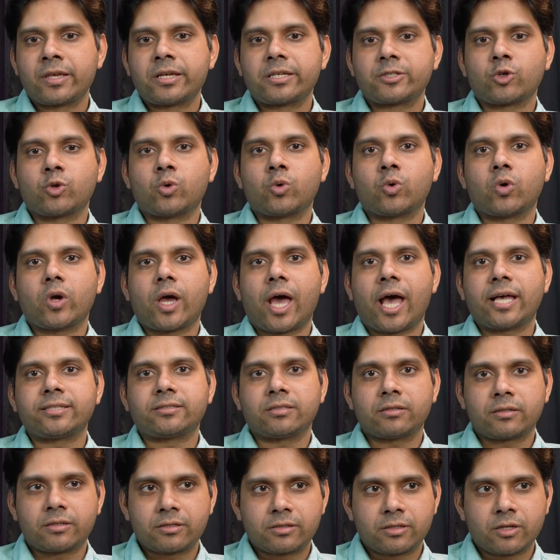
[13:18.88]
So as
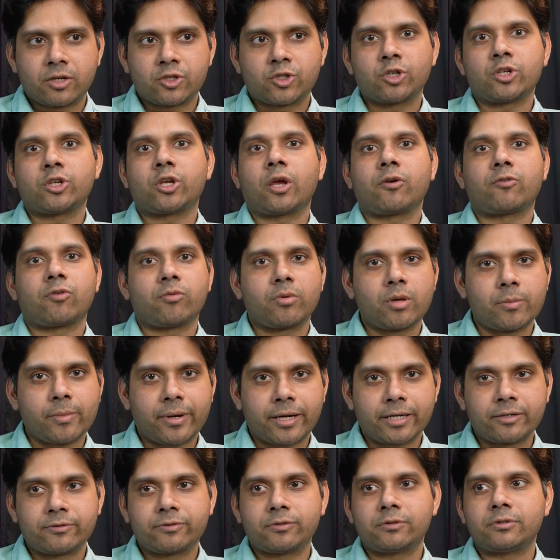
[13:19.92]
a researcher, you have to be
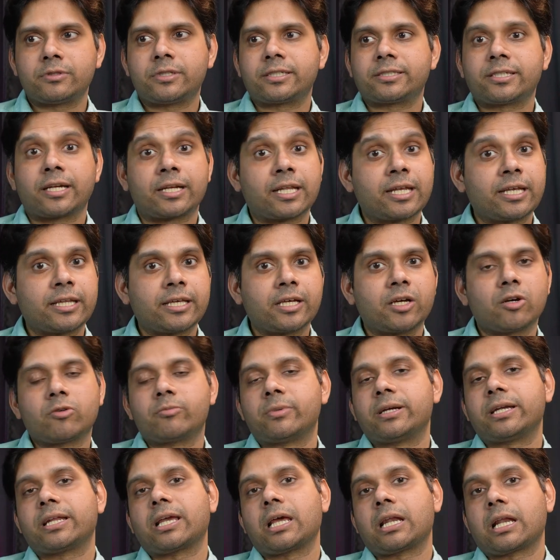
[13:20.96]
mindful that suddenly
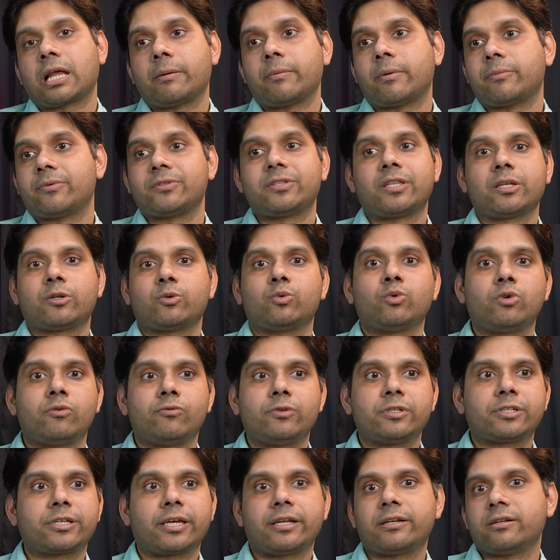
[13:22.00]
government can come up with a rule
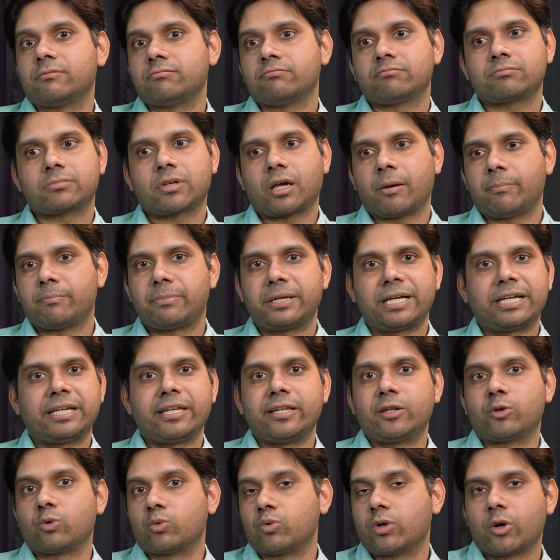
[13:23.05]
which can
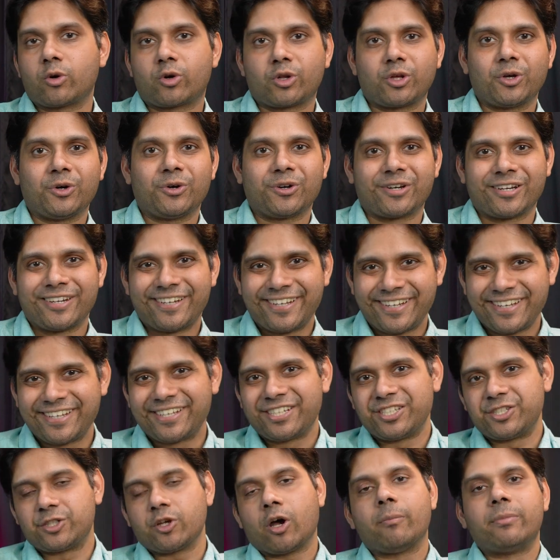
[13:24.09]
completely rule out your
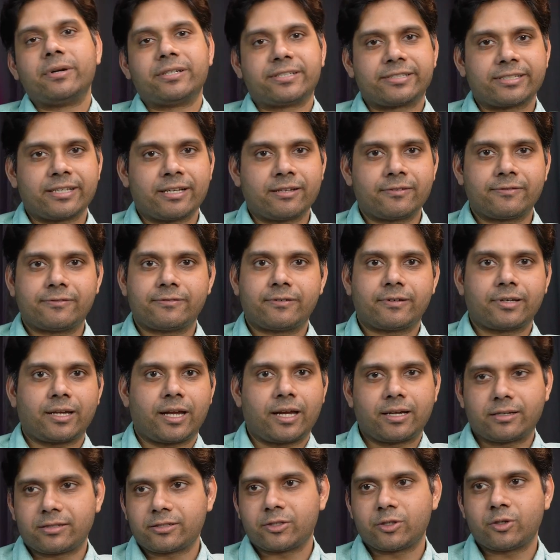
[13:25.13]
job itself.
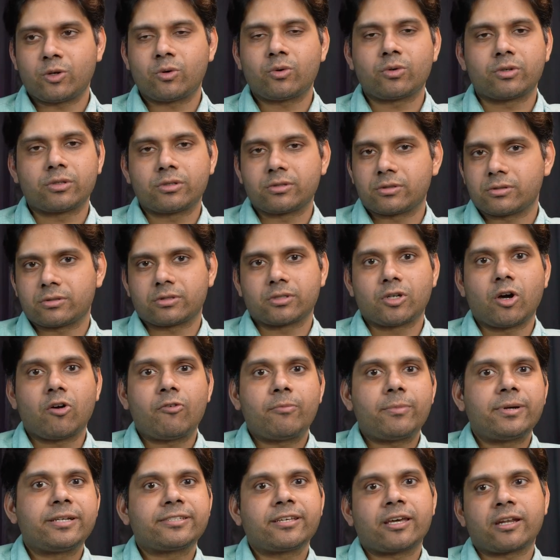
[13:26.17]
And you know,
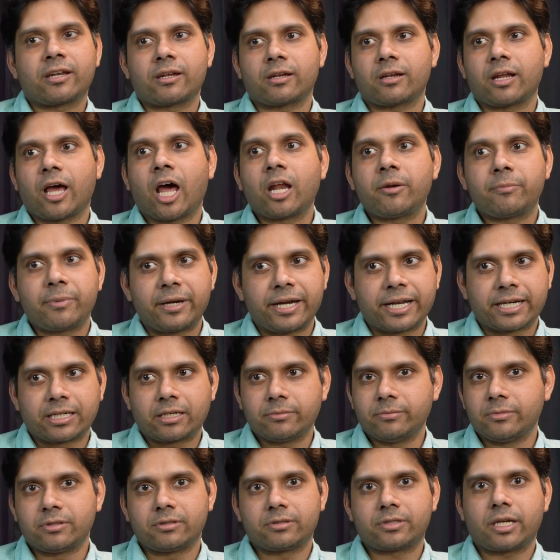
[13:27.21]
governments are
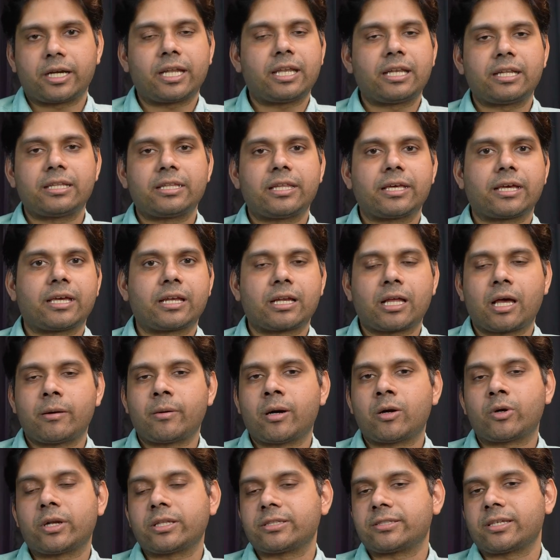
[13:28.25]
unpredictable. Suddenly they can come
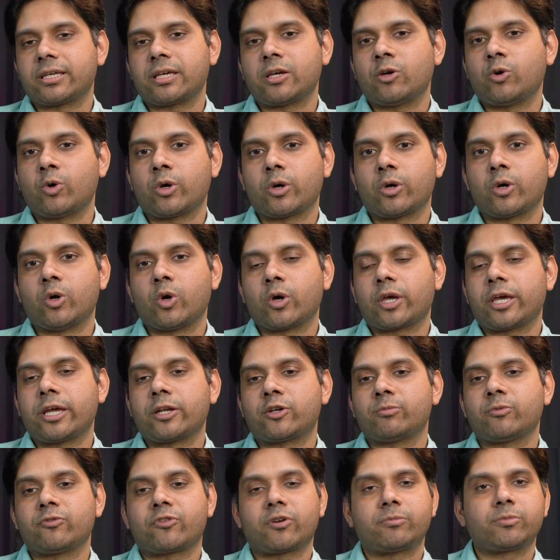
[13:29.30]
out and say, oh, okay,
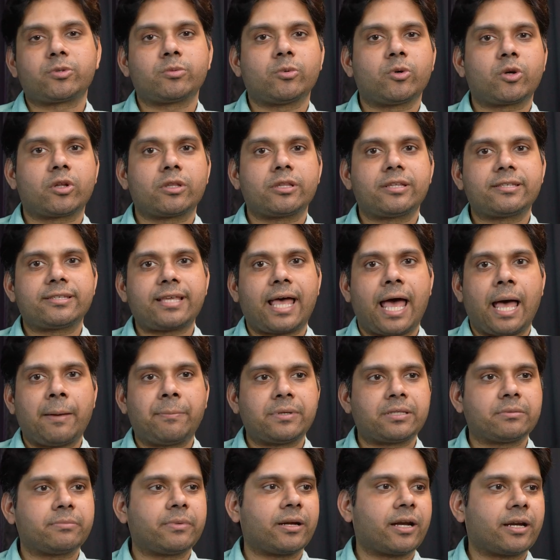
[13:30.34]
from tomorrow this app
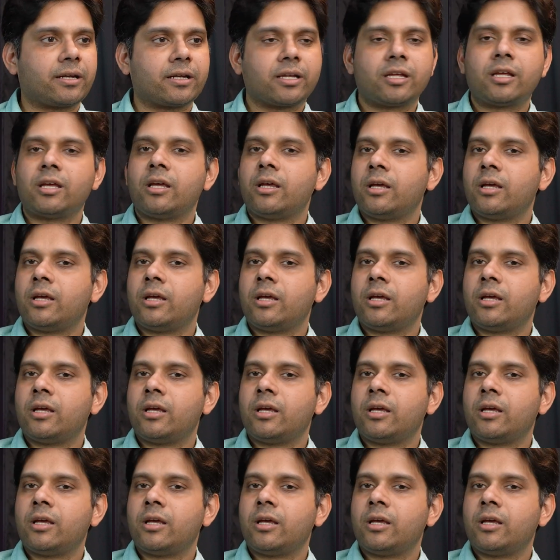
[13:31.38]
is banned.